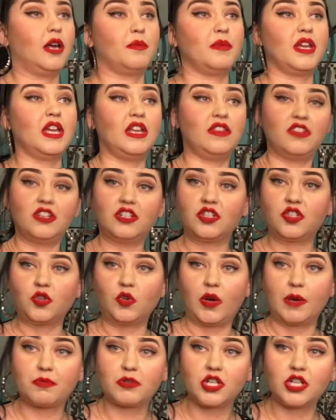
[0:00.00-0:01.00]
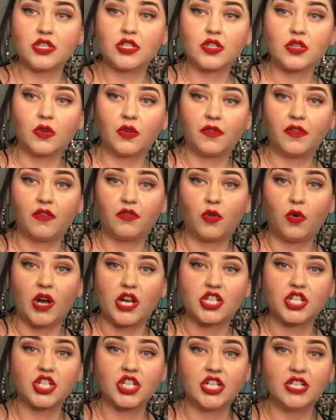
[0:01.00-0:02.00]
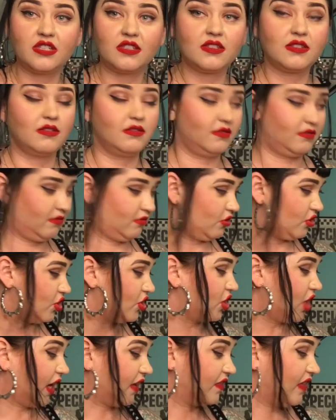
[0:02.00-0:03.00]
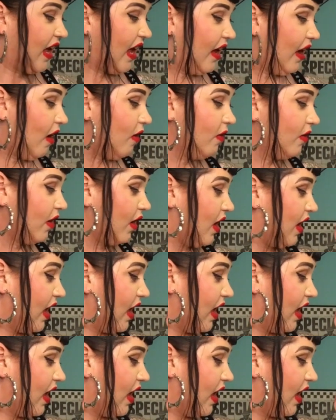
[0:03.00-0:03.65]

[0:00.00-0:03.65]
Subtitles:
in the description. So if you have questions, check that out.